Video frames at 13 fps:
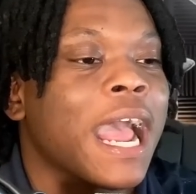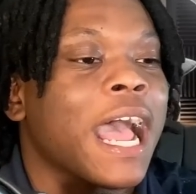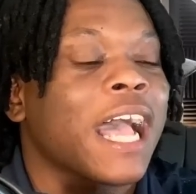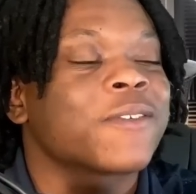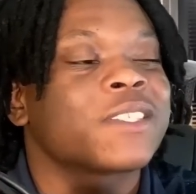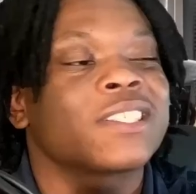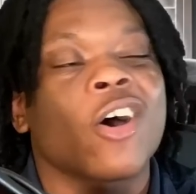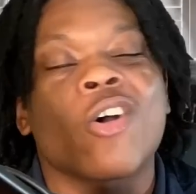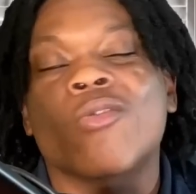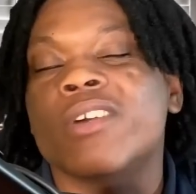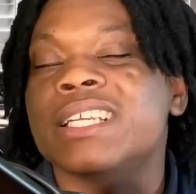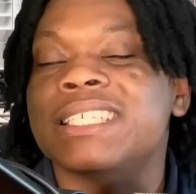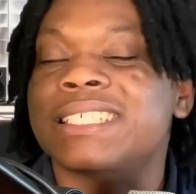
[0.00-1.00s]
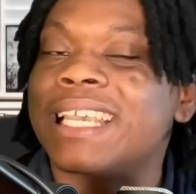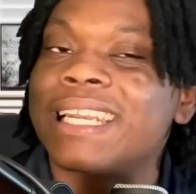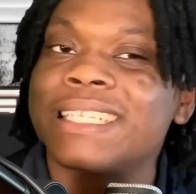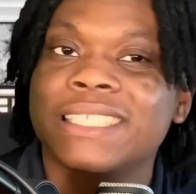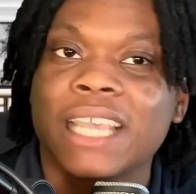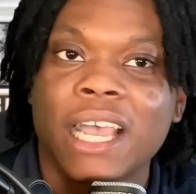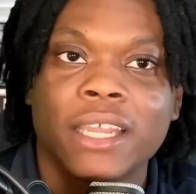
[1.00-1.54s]
I've already said
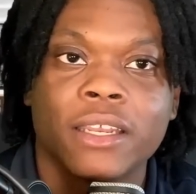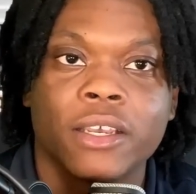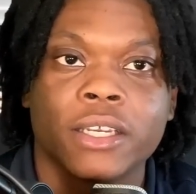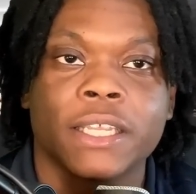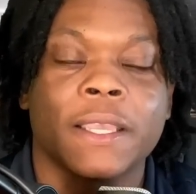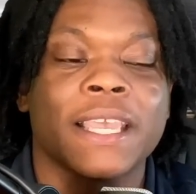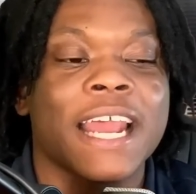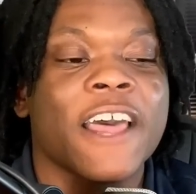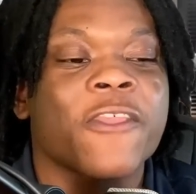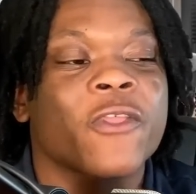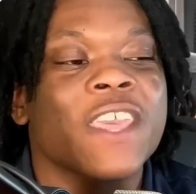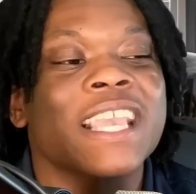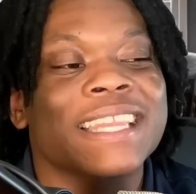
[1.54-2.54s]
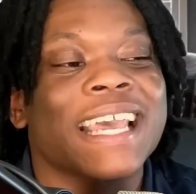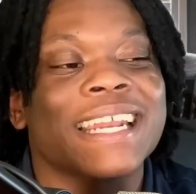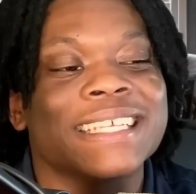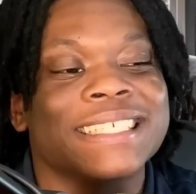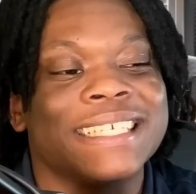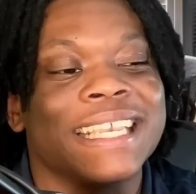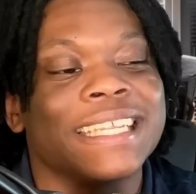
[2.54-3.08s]
it's gotten ugly. And I think that
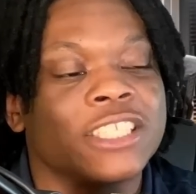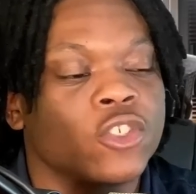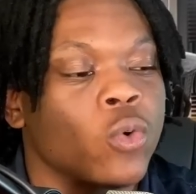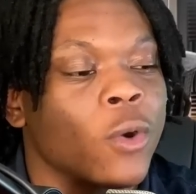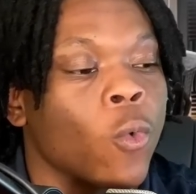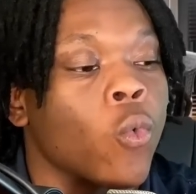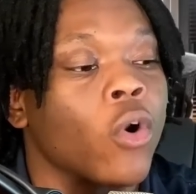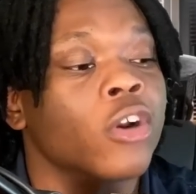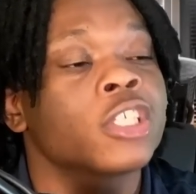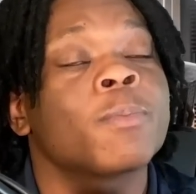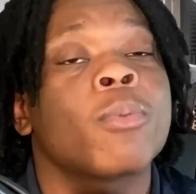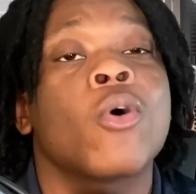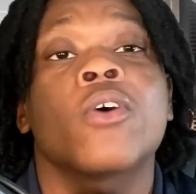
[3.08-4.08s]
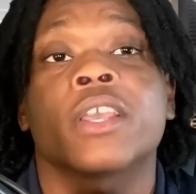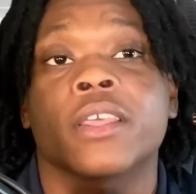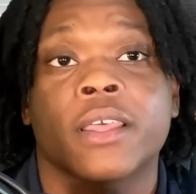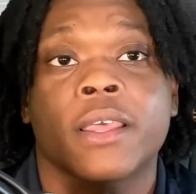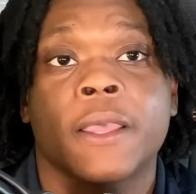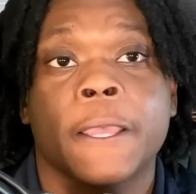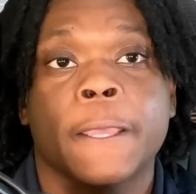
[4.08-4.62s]
it's getting to a worse point,
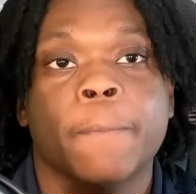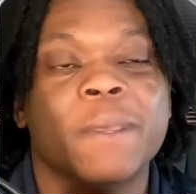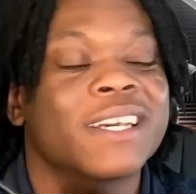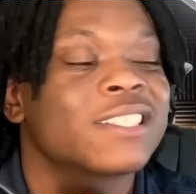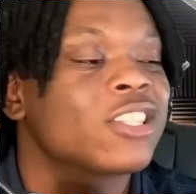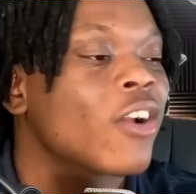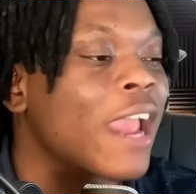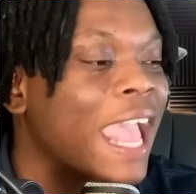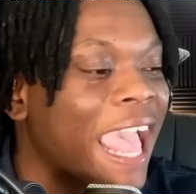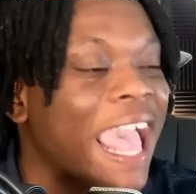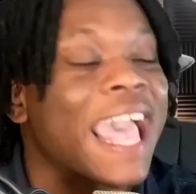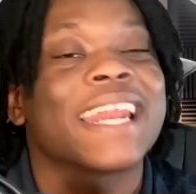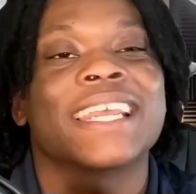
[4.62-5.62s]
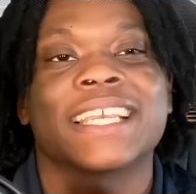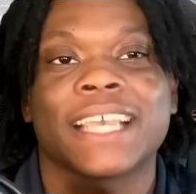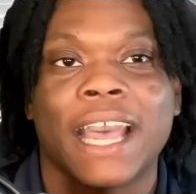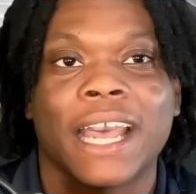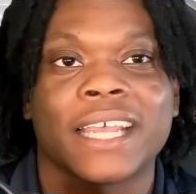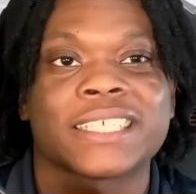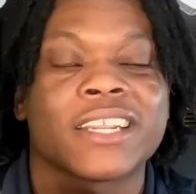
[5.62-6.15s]
because they're adding
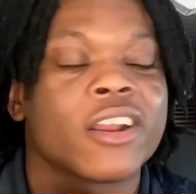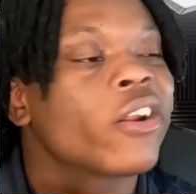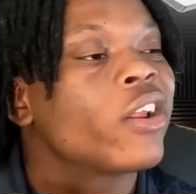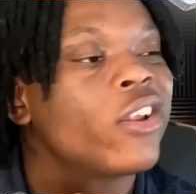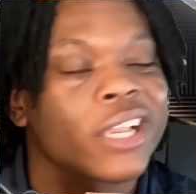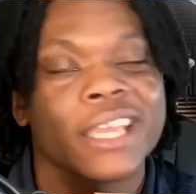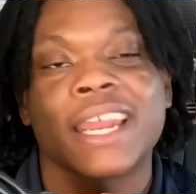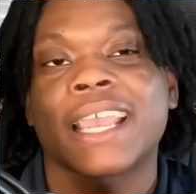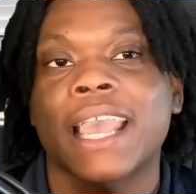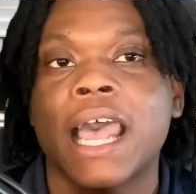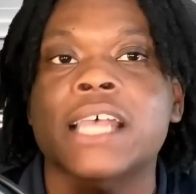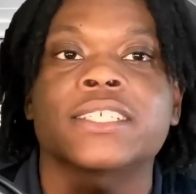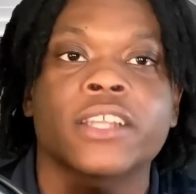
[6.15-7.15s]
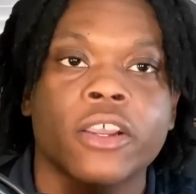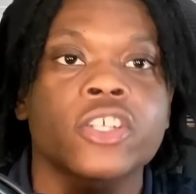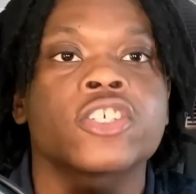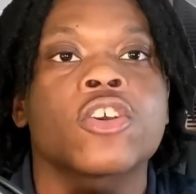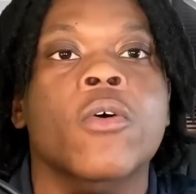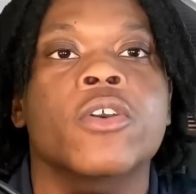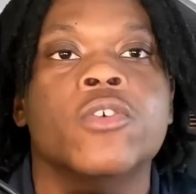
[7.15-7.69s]
guys and they're looking at guys and they're
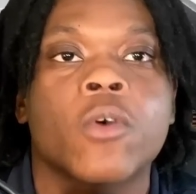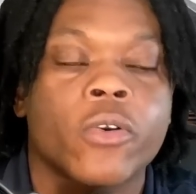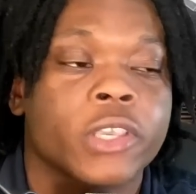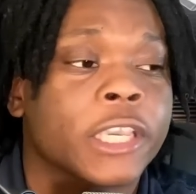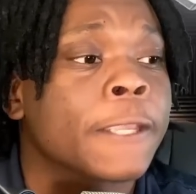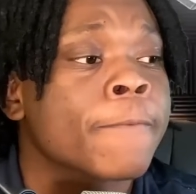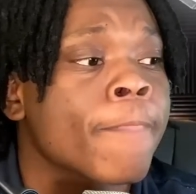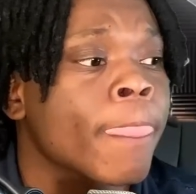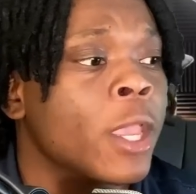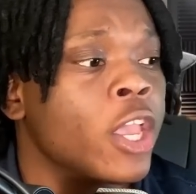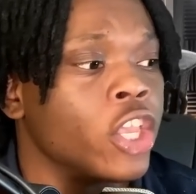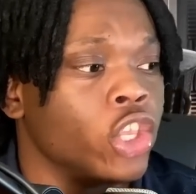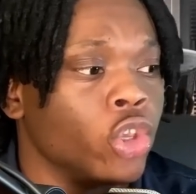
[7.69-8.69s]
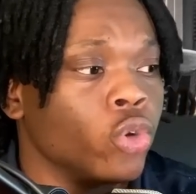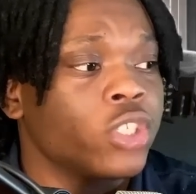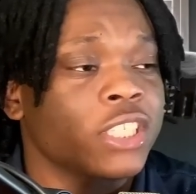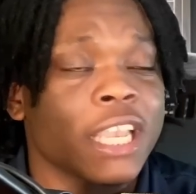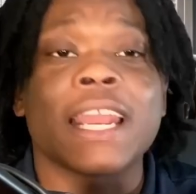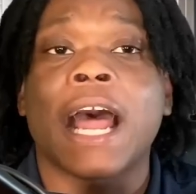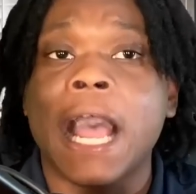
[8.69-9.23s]
showing you, okay, you said